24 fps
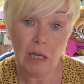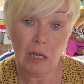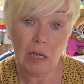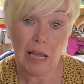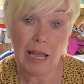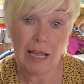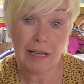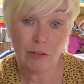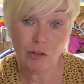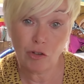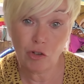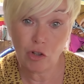
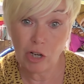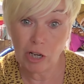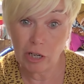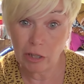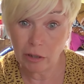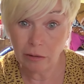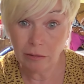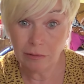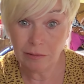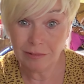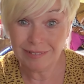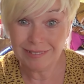
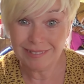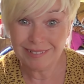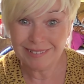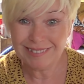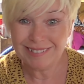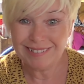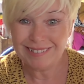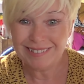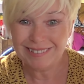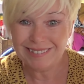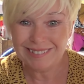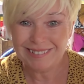Andrea
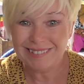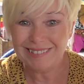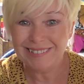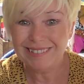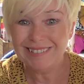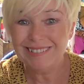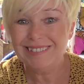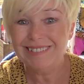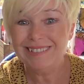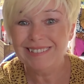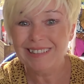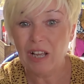
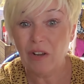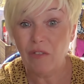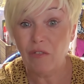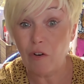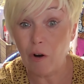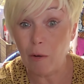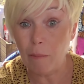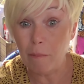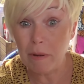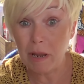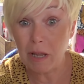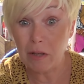
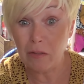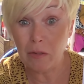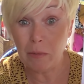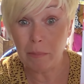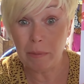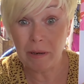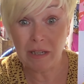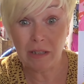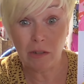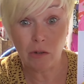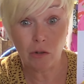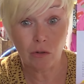from Beyond the
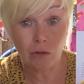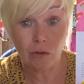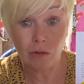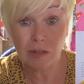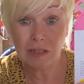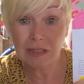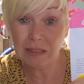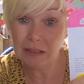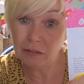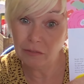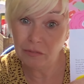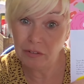Pink
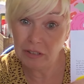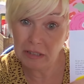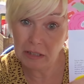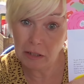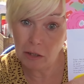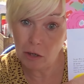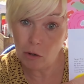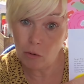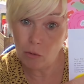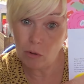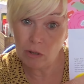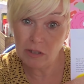Doors, little
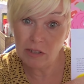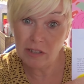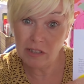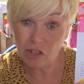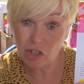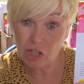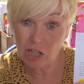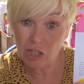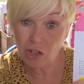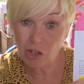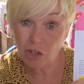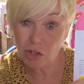video and
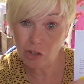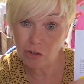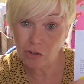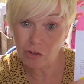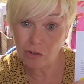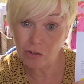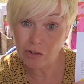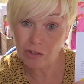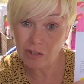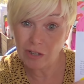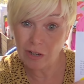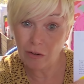
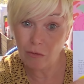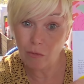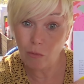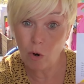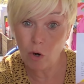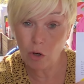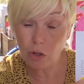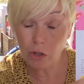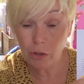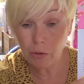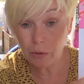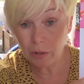suggestions of
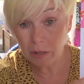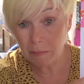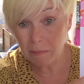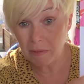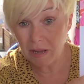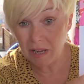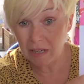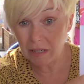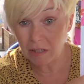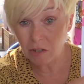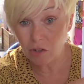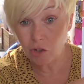what you can
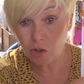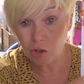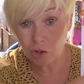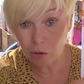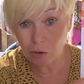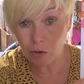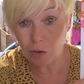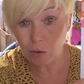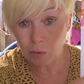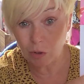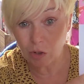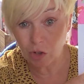make, and she
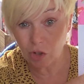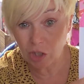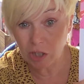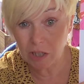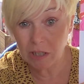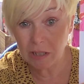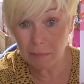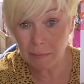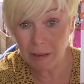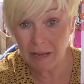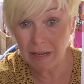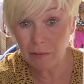shows you what
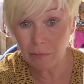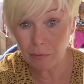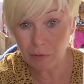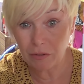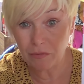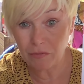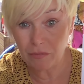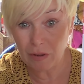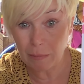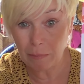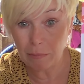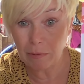she's made with the
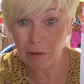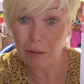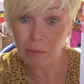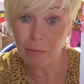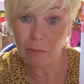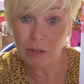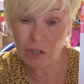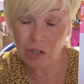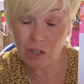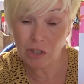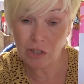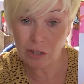fabric,
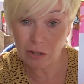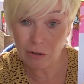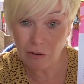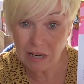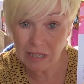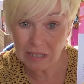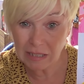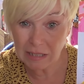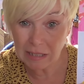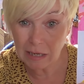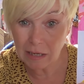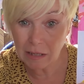which is a
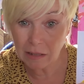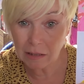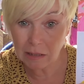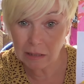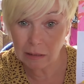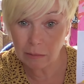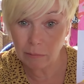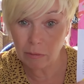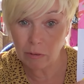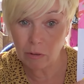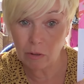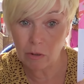great
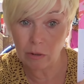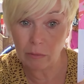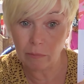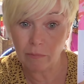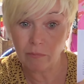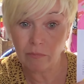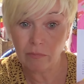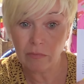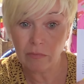starting point.